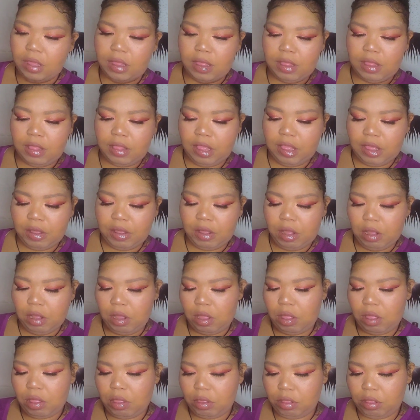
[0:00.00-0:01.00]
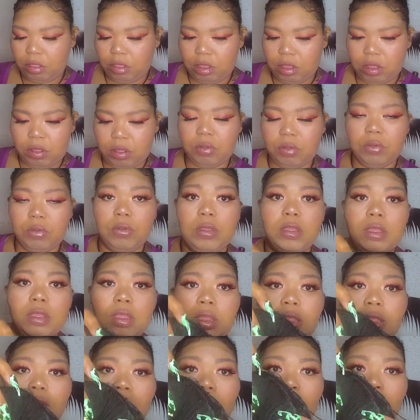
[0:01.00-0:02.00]
There are also
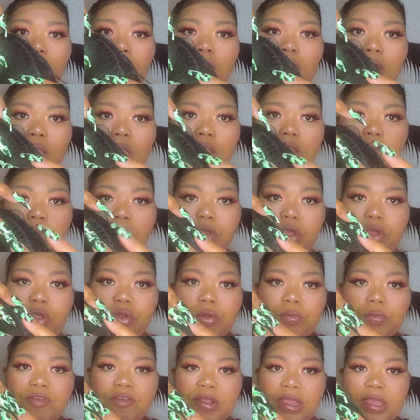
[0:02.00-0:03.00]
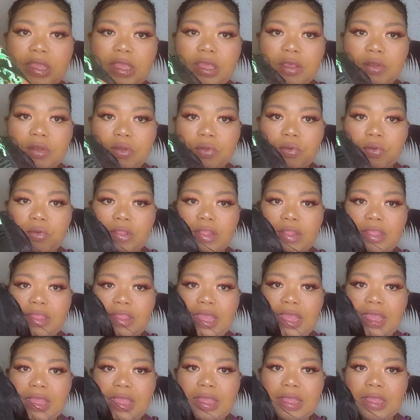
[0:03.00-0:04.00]
some combs right here on the
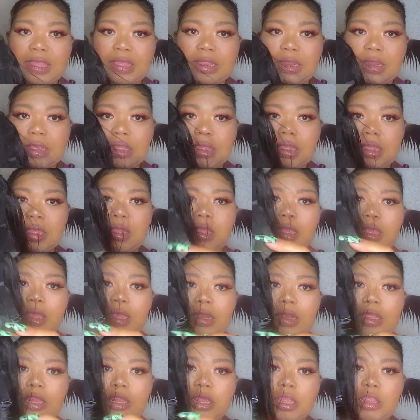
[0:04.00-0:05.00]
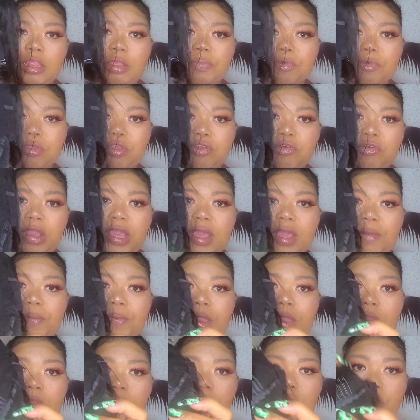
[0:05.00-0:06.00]
side, an adjustable strap,
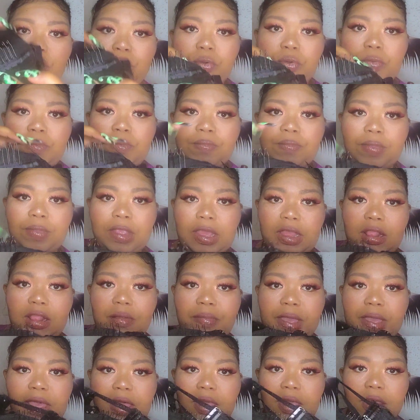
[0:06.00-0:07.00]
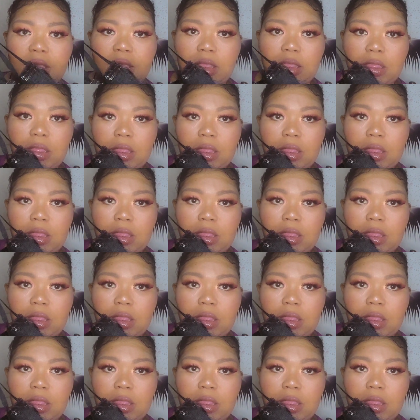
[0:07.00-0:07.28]
and a comb in the back.